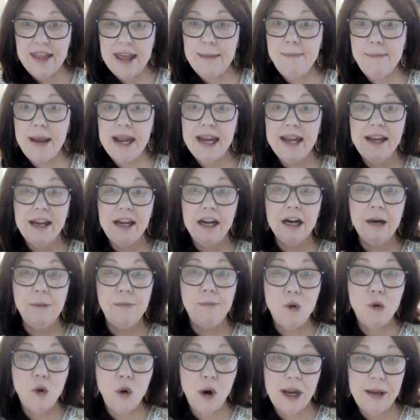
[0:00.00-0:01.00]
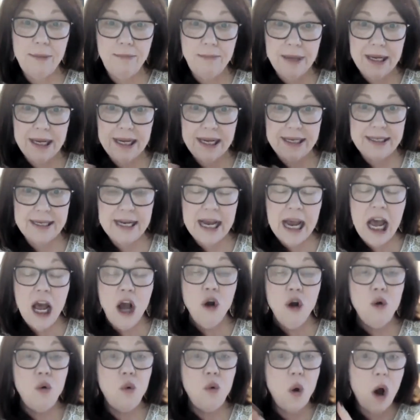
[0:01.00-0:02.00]
then making an appointment,
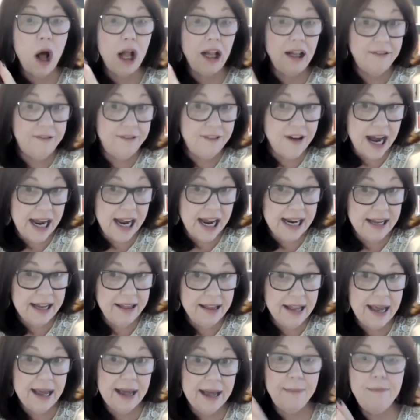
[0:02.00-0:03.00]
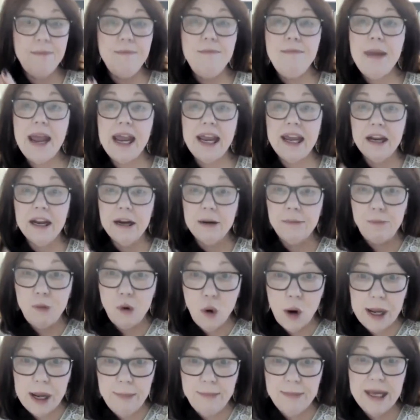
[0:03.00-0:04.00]
qualifying them, make an
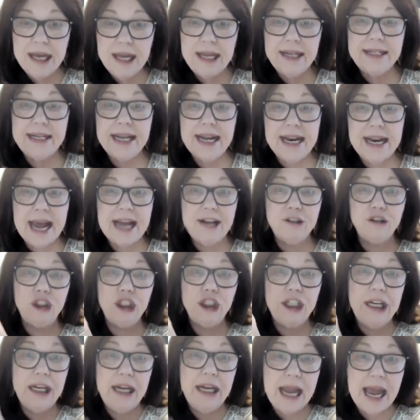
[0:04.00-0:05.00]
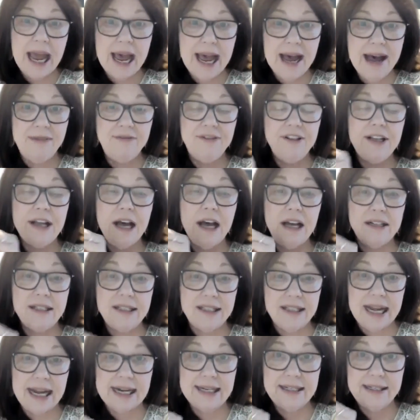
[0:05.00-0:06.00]
appointment, and actually have a
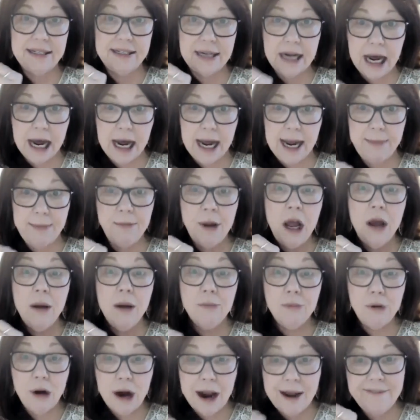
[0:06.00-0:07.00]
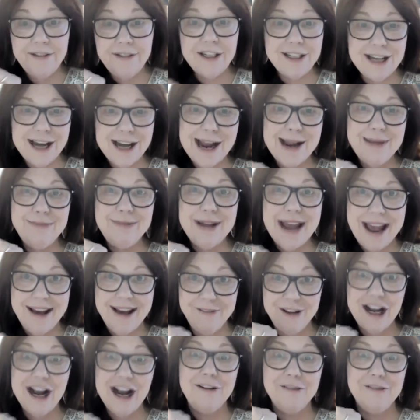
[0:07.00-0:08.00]
select time, private time to have
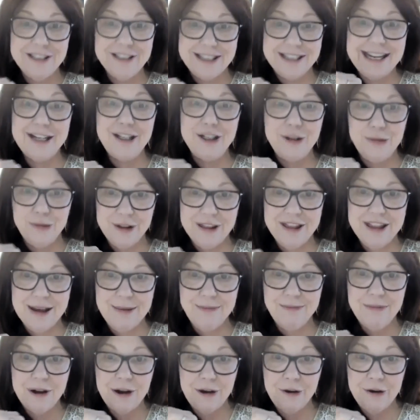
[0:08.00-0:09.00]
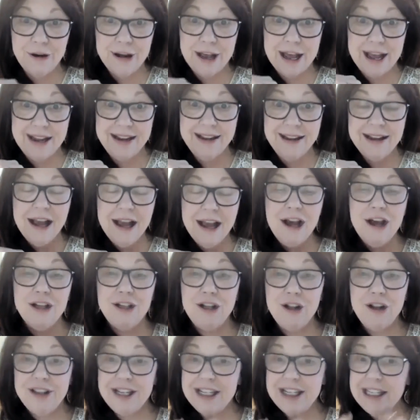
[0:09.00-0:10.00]
a conversation with them. Okay,
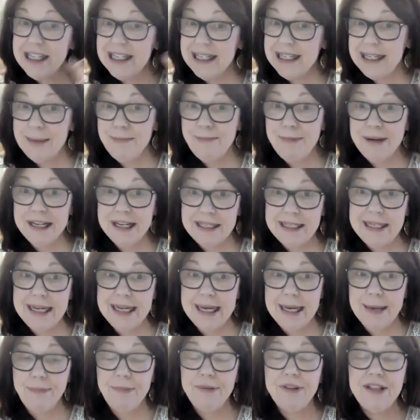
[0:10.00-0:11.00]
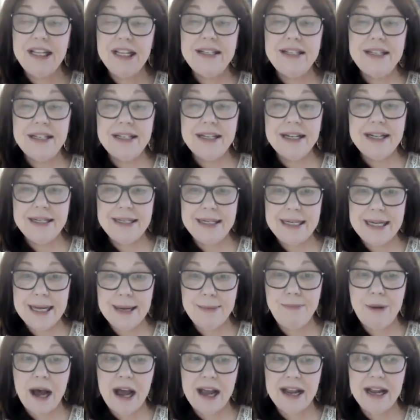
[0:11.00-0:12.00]
so this is a big tip. This is a
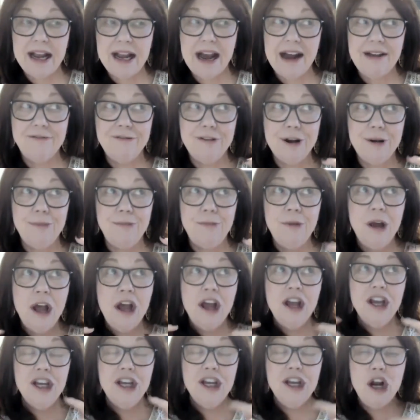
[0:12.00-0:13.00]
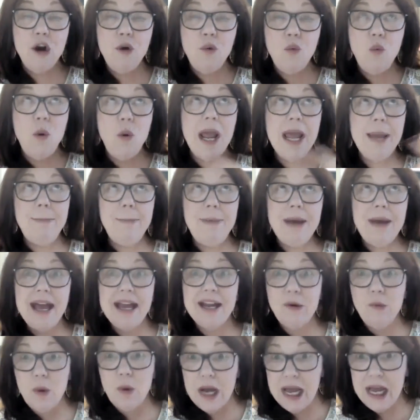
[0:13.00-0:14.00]
tip I got from, way
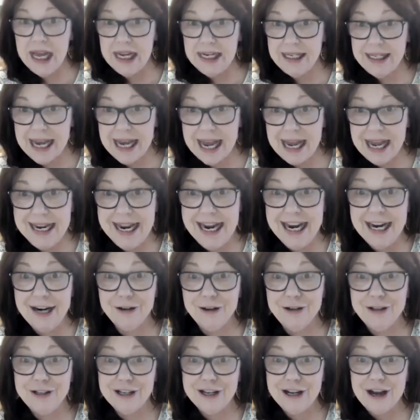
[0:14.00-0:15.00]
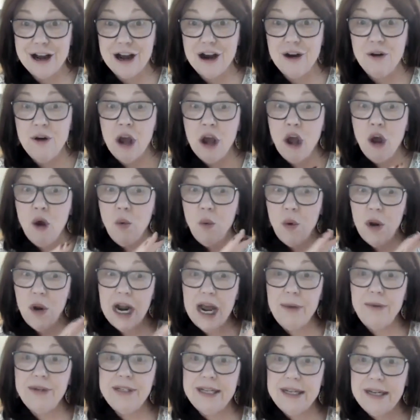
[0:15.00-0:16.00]
back when, 10 years ago, when
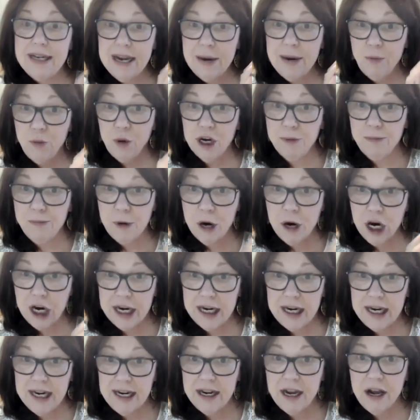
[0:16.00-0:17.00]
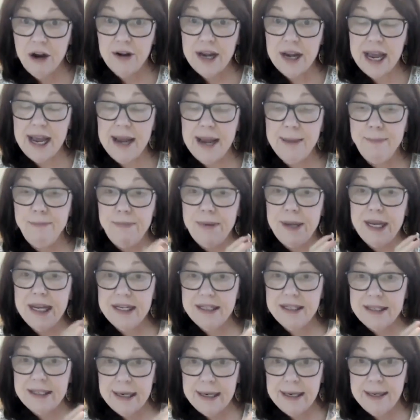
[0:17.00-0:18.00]
I was in network marketing. Okay,
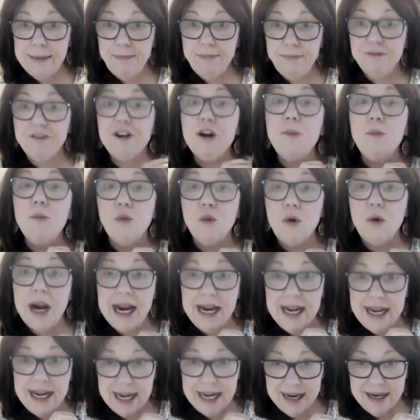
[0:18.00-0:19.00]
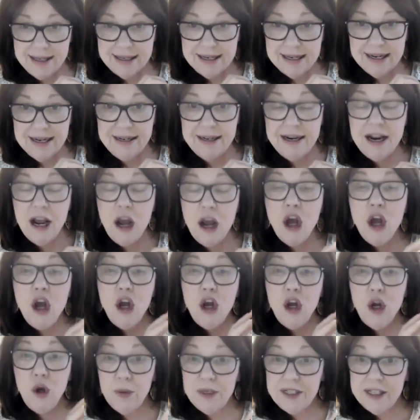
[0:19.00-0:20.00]
big tip from Ray Higdon,
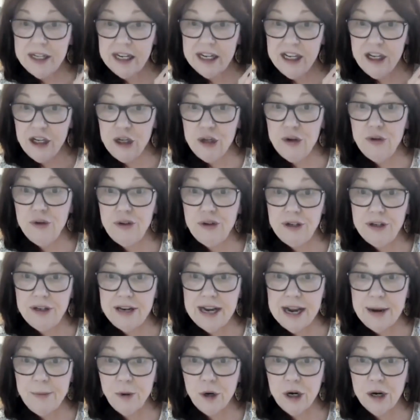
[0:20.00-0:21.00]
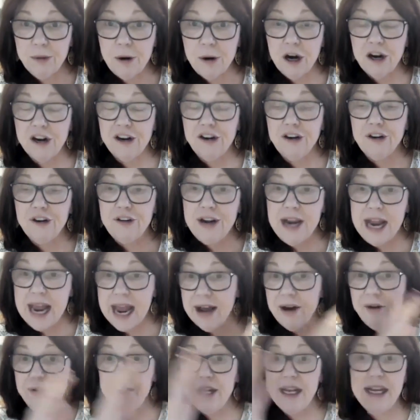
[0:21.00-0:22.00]
who was a huge network marketer.
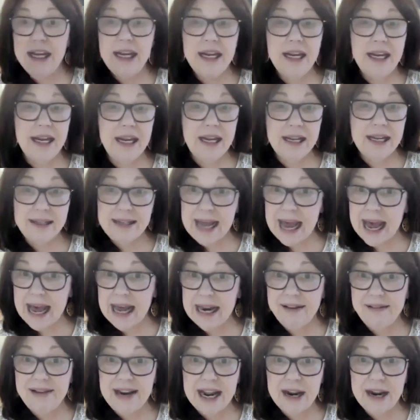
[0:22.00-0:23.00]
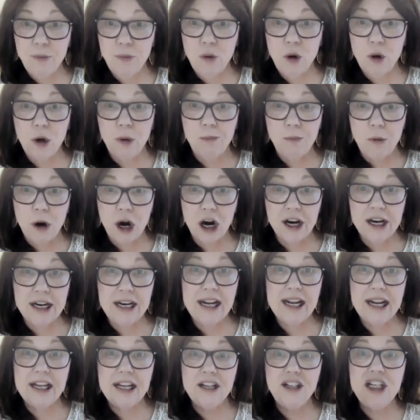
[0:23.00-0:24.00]
Now he is out of network
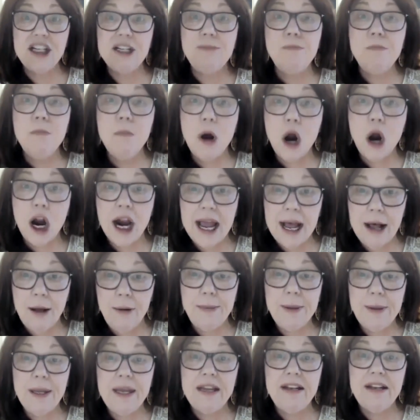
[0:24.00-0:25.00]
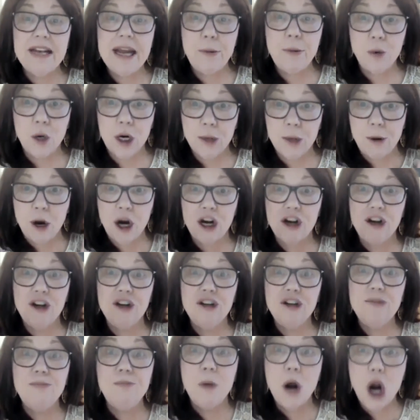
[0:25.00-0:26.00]
marketing and just helping network
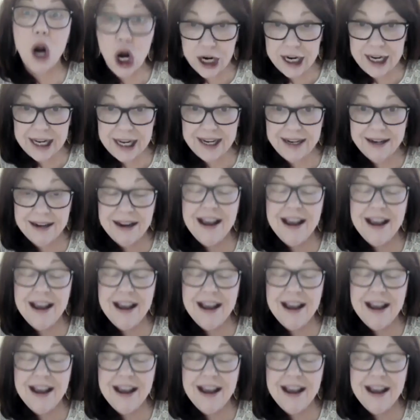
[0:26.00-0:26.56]
marketers market.